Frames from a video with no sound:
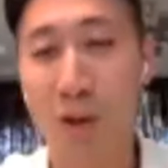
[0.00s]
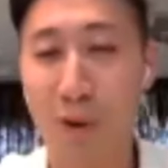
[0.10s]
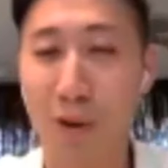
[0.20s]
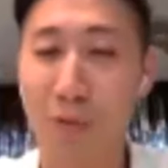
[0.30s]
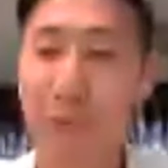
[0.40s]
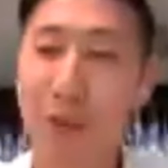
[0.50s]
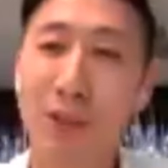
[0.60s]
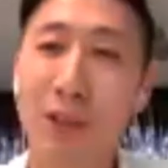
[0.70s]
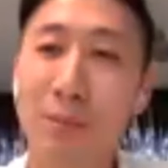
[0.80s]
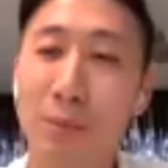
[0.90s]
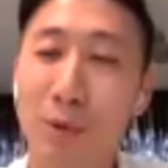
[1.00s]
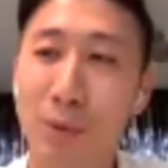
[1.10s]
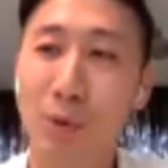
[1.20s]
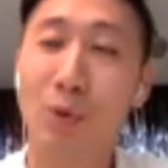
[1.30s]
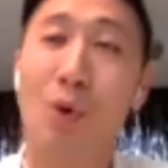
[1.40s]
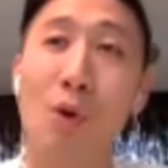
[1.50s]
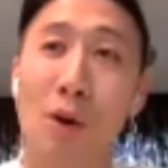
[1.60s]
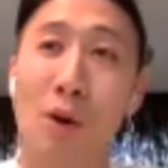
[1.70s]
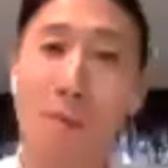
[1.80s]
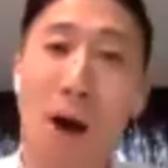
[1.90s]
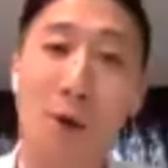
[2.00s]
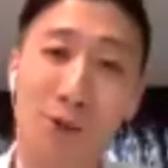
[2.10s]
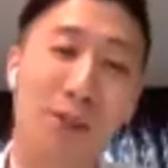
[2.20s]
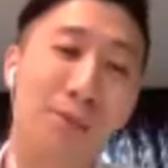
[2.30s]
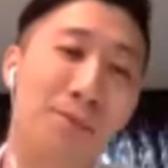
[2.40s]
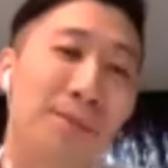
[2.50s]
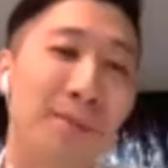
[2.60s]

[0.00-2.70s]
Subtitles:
if you have a friend staying in Bukit Berundong or more outskirts,